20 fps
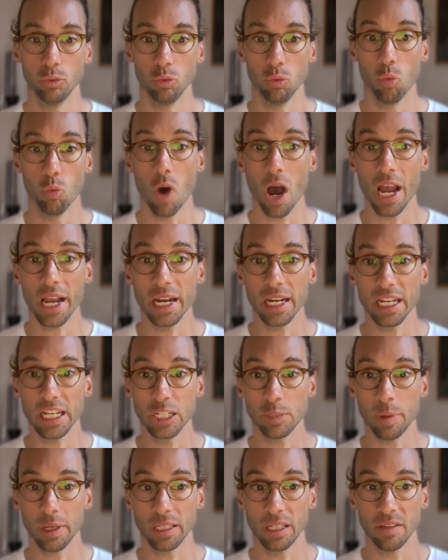Why at the
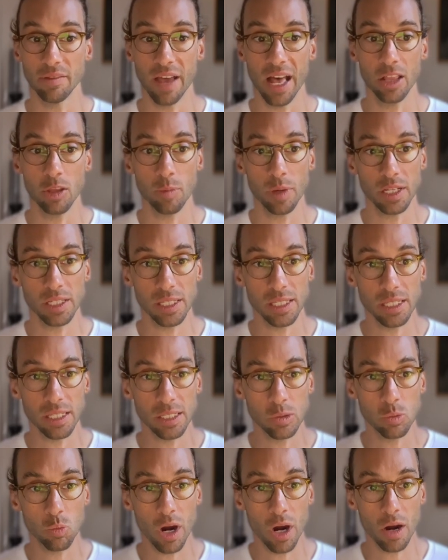expected value? Because this
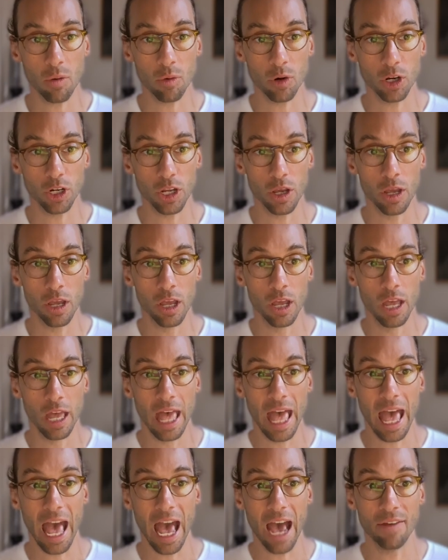is where we're going to
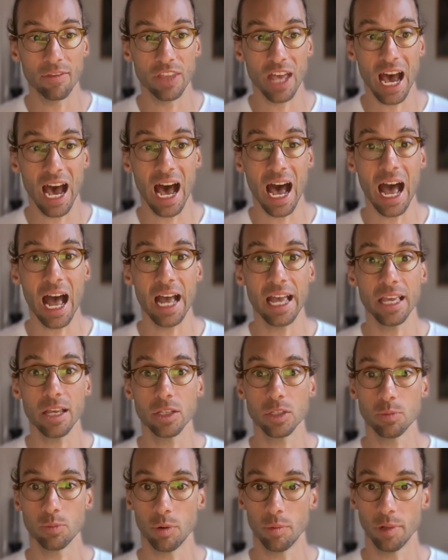add the
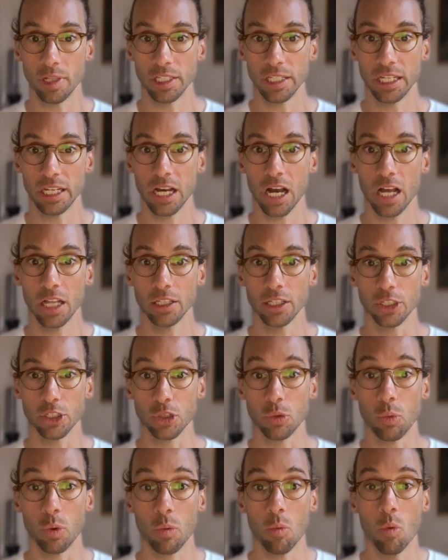highest probability content. So
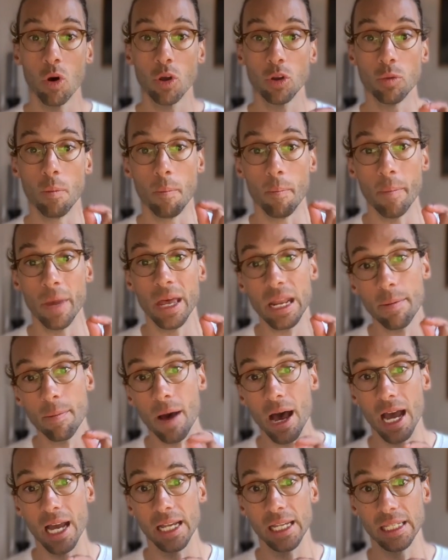we want to
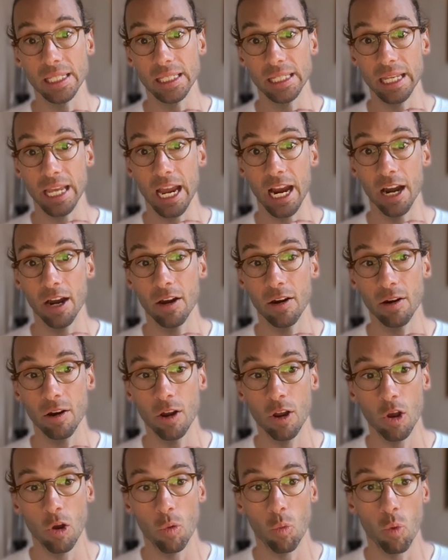minimize the error
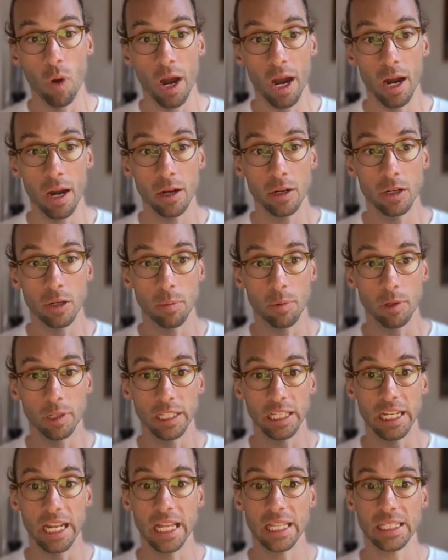where the
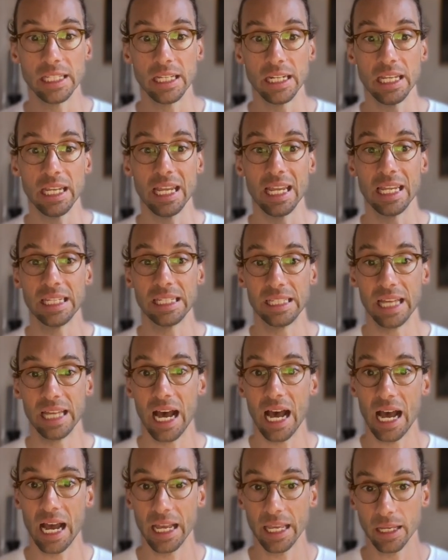probability density is the
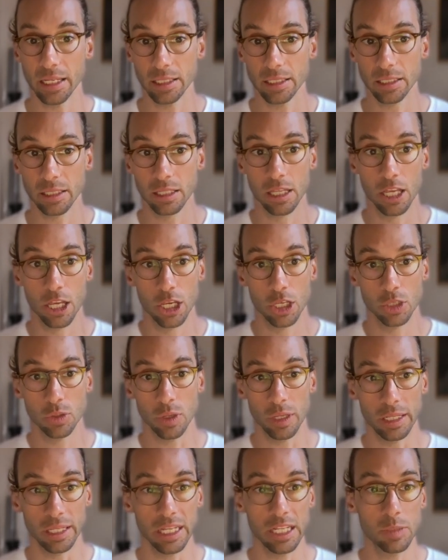highest. So
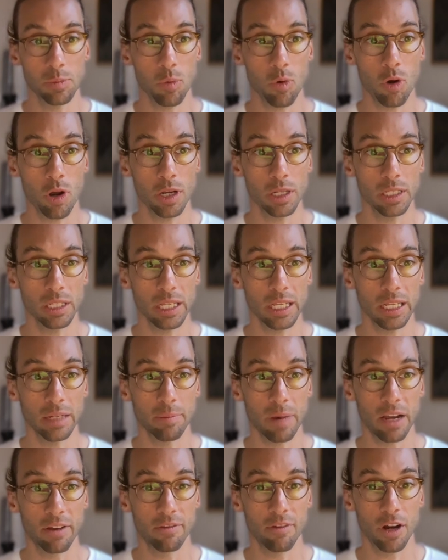at this point in
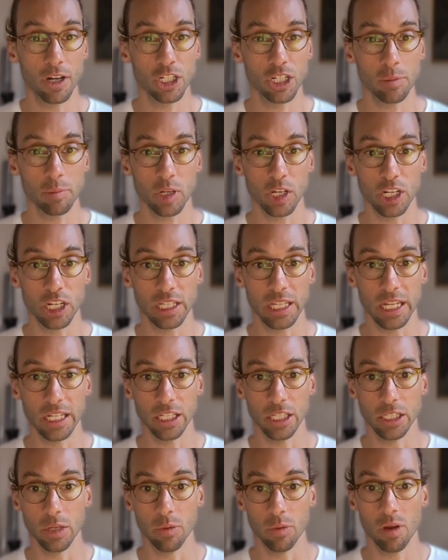my function, I'm going to take
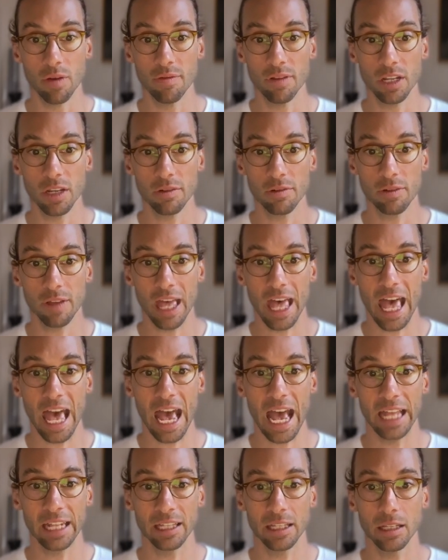the derivative
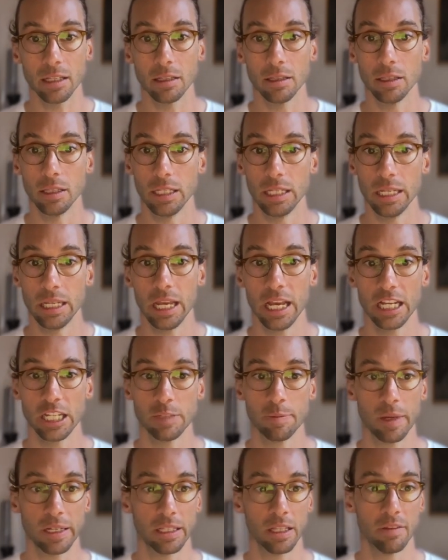at the
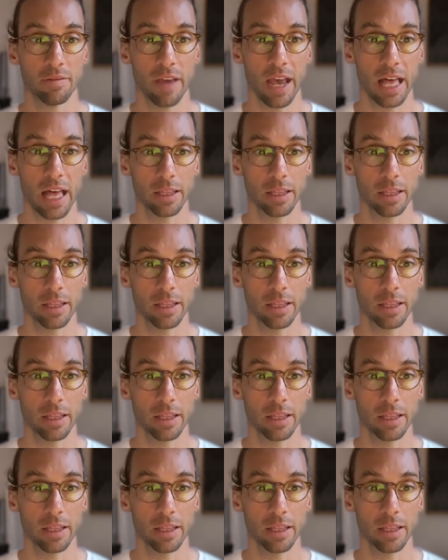expected value.